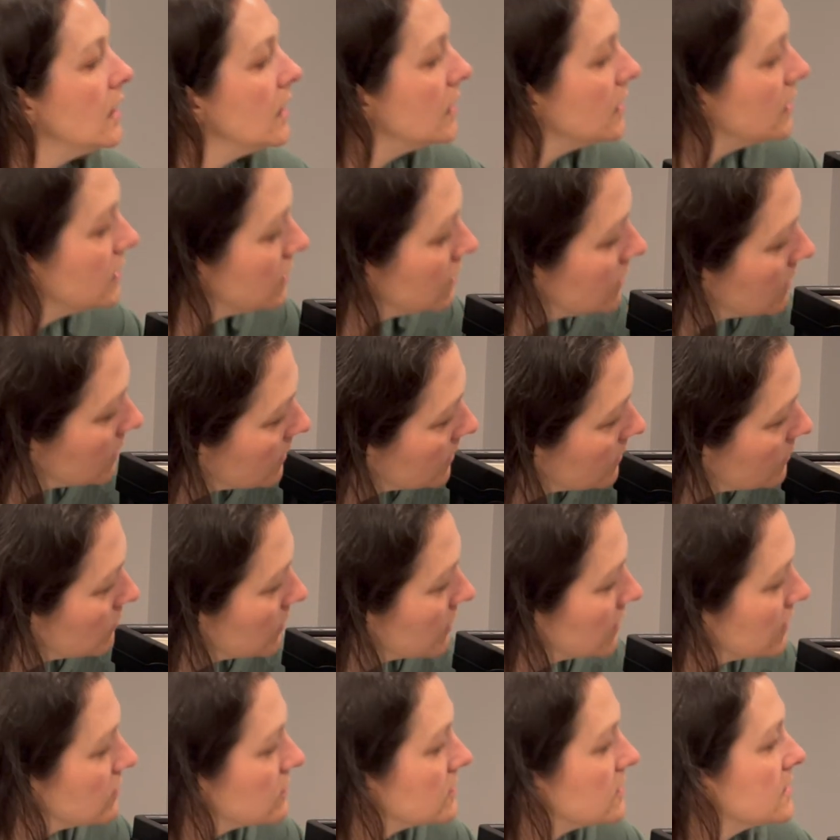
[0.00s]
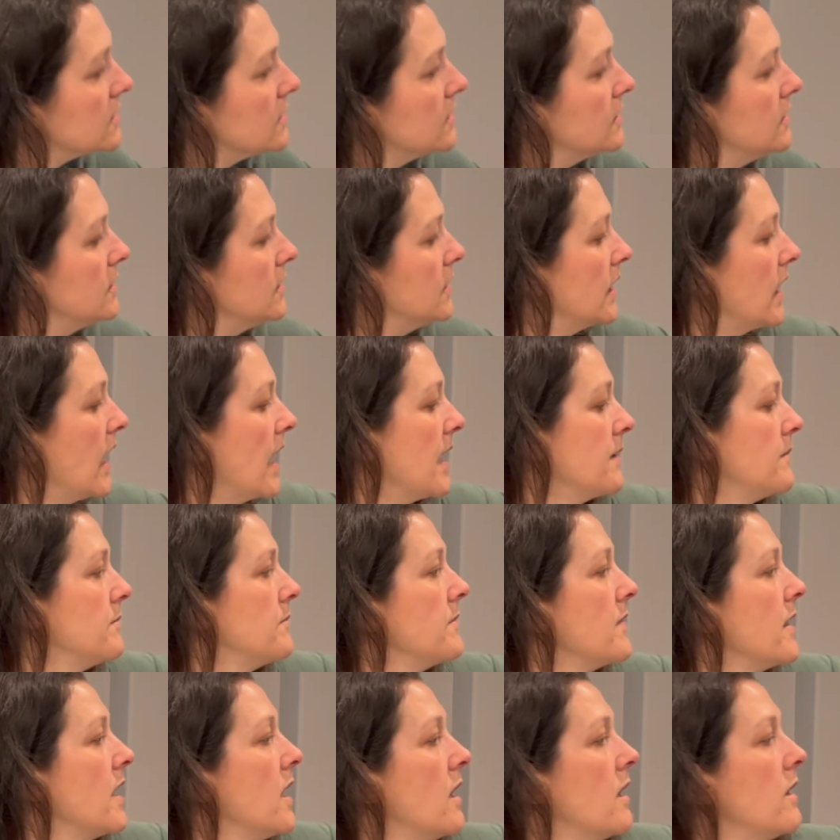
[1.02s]
Oh, what else? Okay,
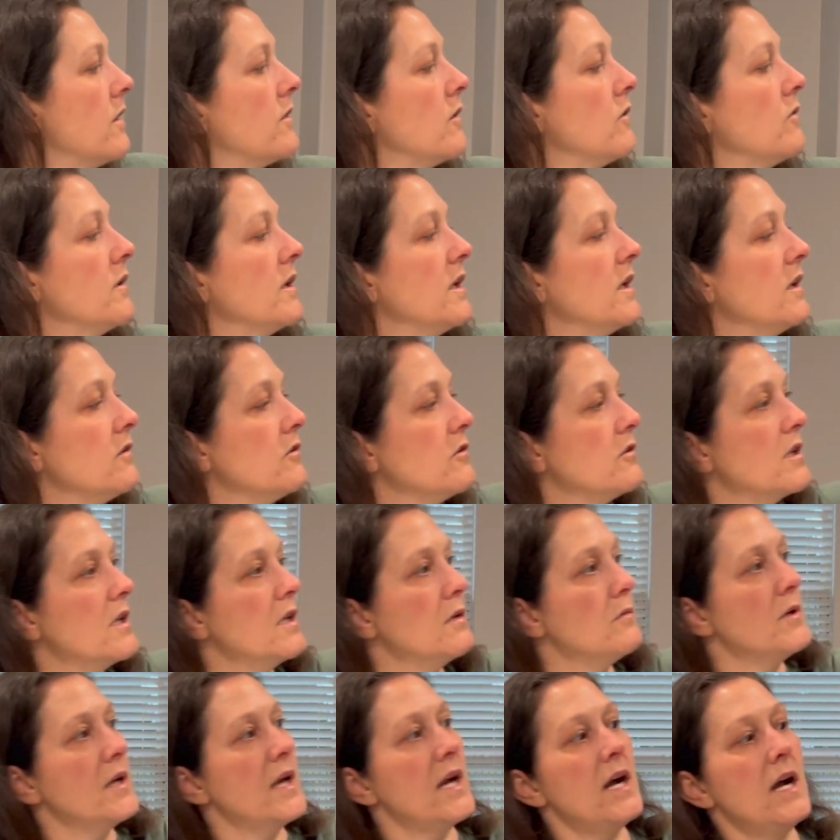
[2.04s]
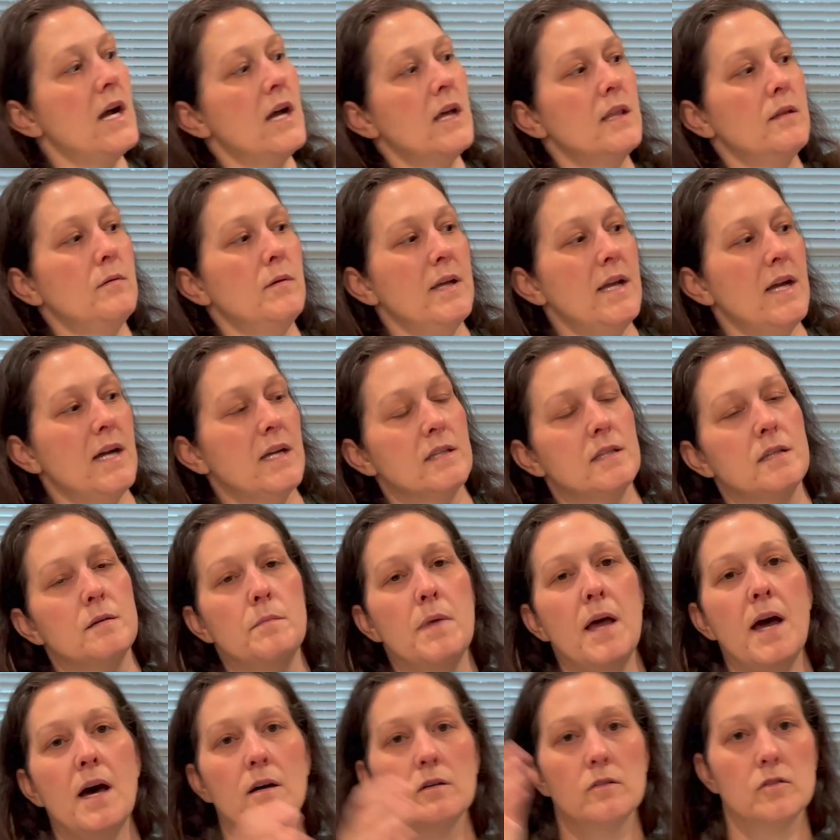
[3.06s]
the only other thing we got, we got some
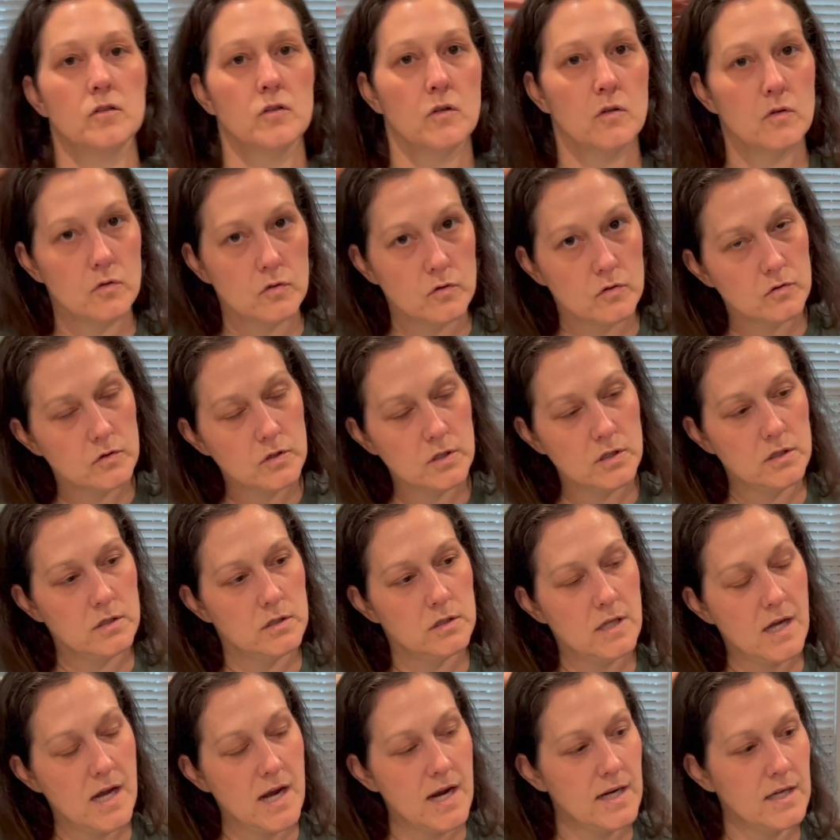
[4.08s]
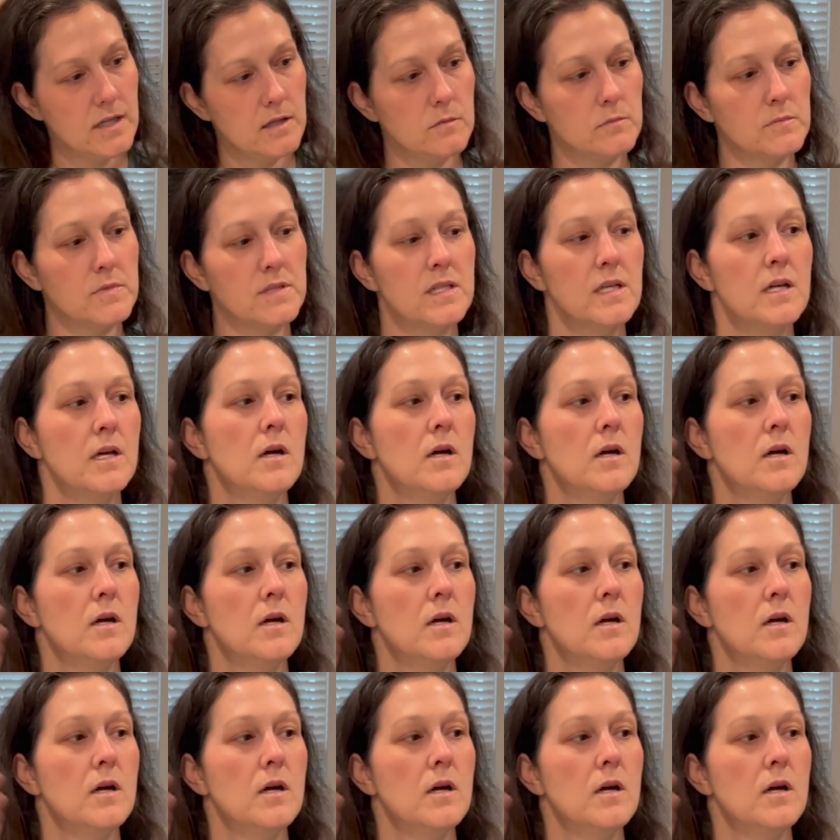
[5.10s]
household items.